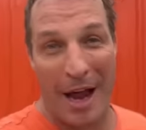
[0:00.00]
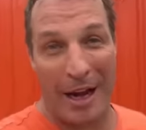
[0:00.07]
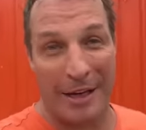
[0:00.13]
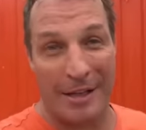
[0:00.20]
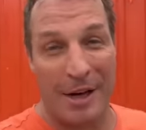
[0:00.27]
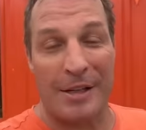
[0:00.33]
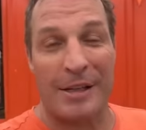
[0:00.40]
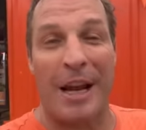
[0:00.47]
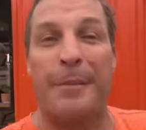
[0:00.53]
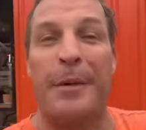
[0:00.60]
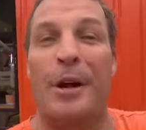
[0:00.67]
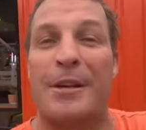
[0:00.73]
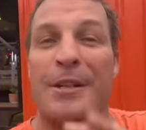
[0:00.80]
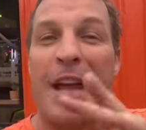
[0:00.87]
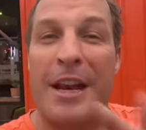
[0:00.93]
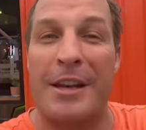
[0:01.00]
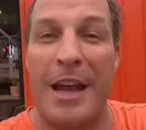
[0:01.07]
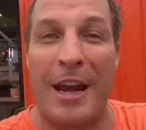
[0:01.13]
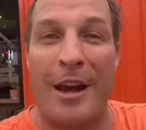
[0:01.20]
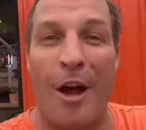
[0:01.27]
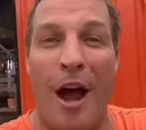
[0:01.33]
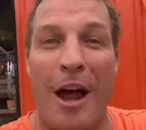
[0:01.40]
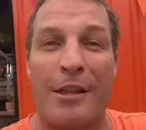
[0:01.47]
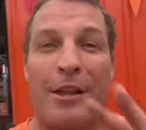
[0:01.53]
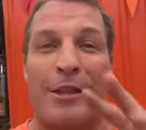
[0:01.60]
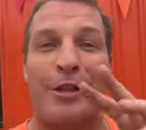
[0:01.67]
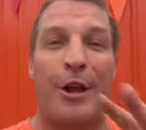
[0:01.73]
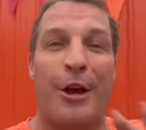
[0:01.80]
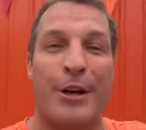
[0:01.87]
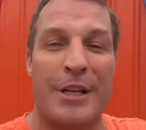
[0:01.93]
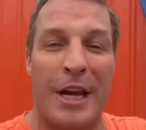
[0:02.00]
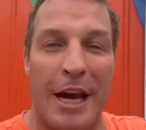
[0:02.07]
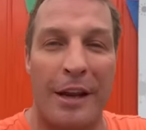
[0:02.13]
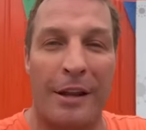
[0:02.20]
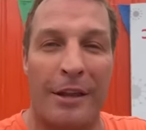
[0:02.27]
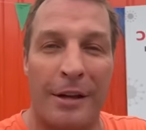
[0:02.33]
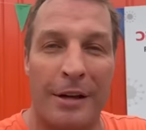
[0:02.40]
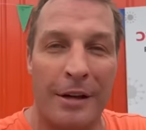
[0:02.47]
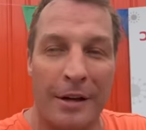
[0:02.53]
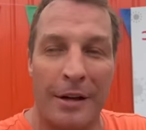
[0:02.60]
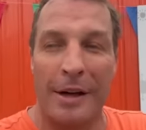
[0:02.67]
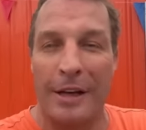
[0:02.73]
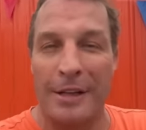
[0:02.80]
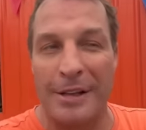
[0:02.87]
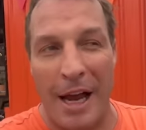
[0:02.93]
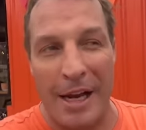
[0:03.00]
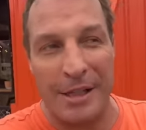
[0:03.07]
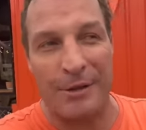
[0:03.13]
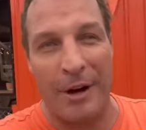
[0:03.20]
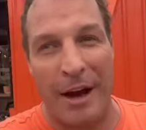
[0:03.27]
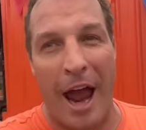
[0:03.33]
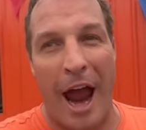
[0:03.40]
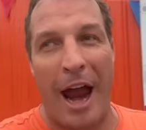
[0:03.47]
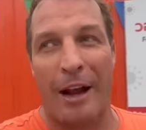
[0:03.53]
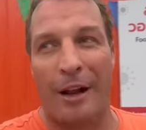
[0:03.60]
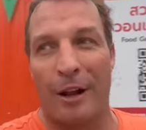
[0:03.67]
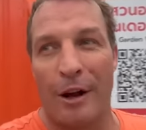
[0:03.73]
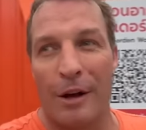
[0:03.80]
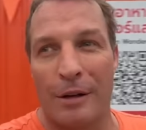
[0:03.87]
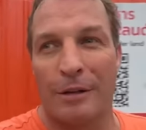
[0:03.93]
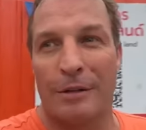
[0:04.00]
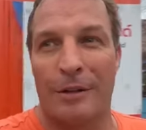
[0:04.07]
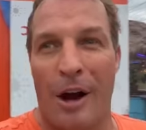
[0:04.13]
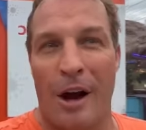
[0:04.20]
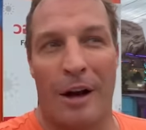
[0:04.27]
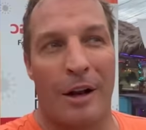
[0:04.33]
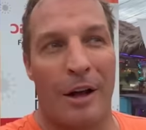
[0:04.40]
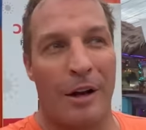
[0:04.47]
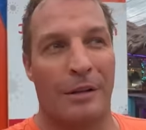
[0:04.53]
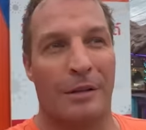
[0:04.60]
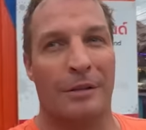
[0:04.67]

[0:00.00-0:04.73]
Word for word: So, it's going to be on Saturday night, the thirteenth. Starts around eight o'clock, nine o'clock.